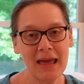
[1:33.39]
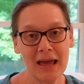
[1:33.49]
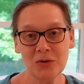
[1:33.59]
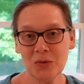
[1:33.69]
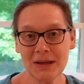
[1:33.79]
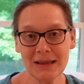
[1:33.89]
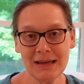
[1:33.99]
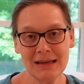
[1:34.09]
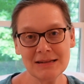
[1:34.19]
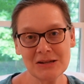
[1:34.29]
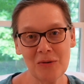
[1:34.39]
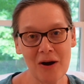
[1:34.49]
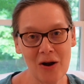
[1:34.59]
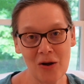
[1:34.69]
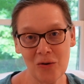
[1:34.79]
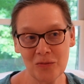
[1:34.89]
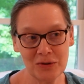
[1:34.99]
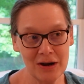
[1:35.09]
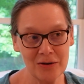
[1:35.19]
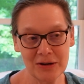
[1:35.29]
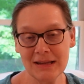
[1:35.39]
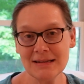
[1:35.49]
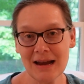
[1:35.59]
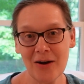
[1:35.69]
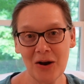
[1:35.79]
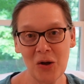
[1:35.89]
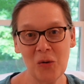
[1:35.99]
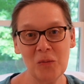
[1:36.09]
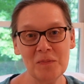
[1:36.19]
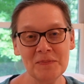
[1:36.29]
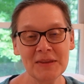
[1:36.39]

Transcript: and really into our entire home.